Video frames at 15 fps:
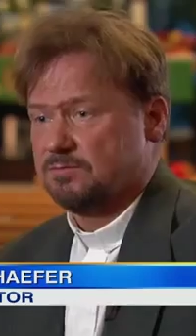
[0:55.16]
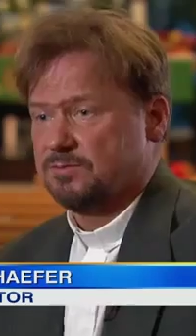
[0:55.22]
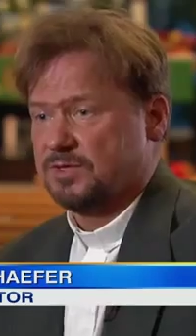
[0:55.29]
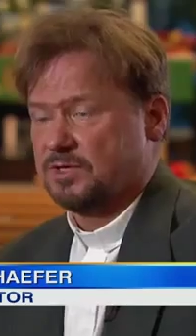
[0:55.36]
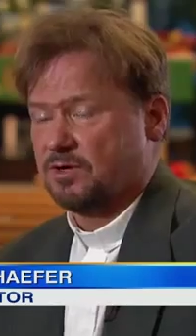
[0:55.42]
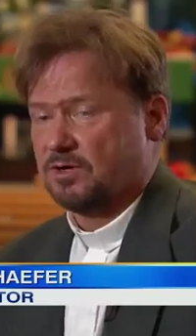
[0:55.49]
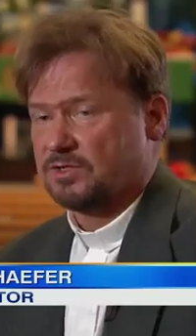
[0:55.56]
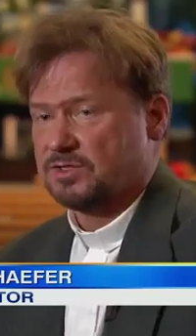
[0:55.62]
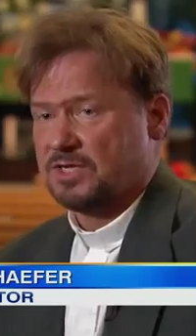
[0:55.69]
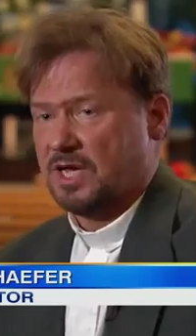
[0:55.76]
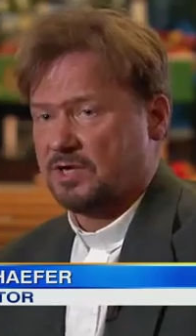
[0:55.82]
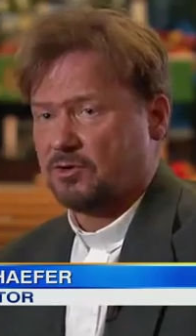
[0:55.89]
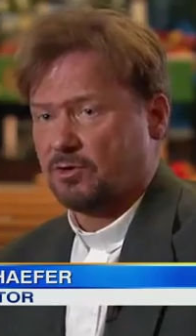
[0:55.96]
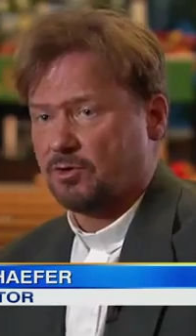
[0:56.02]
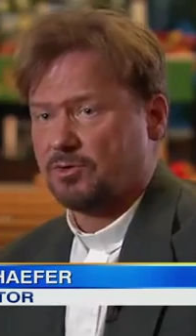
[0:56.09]
because he
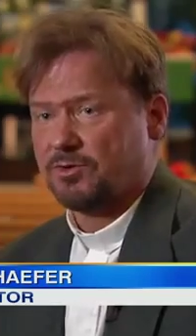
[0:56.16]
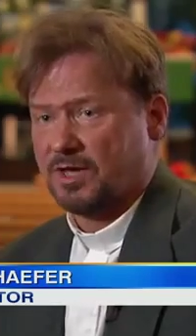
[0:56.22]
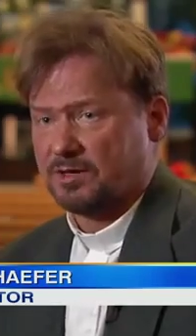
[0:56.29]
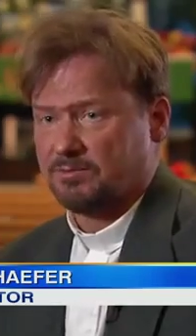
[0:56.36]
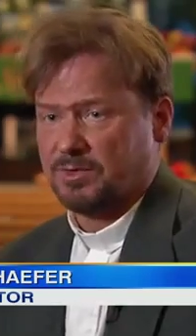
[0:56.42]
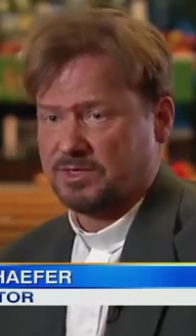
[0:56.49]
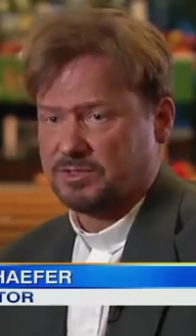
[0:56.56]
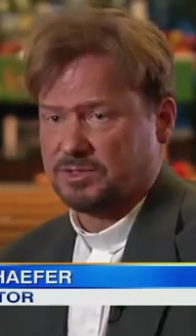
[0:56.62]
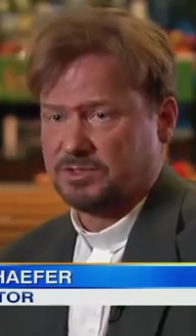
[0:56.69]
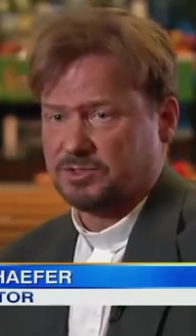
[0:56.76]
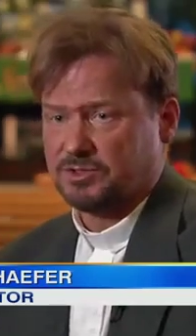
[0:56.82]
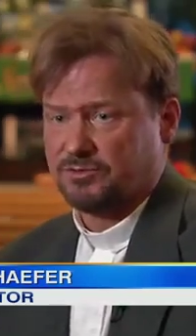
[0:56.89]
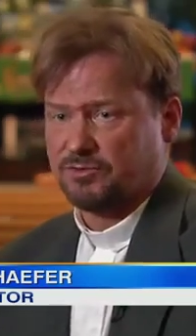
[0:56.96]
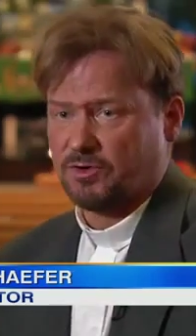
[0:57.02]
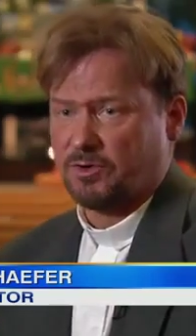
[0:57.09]
had heard that
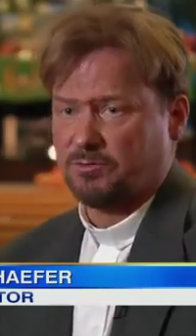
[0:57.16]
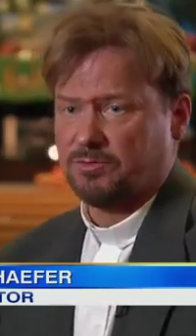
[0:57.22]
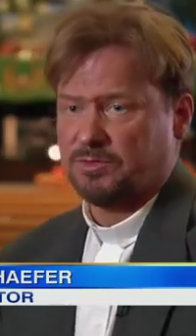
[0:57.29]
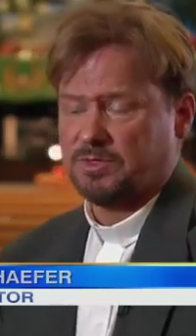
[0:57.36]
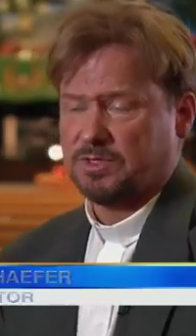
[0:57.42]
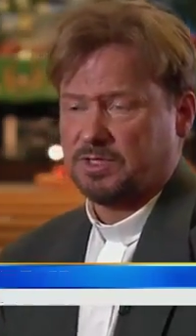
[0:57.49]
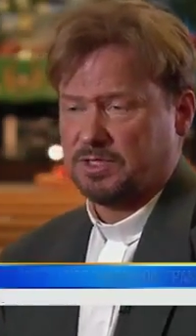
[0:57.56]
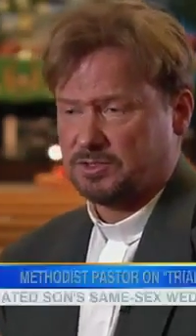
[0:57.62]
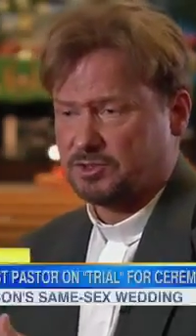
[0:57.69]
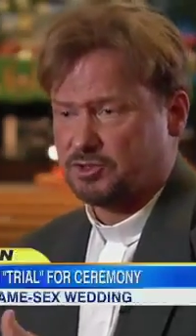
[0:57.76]
message from his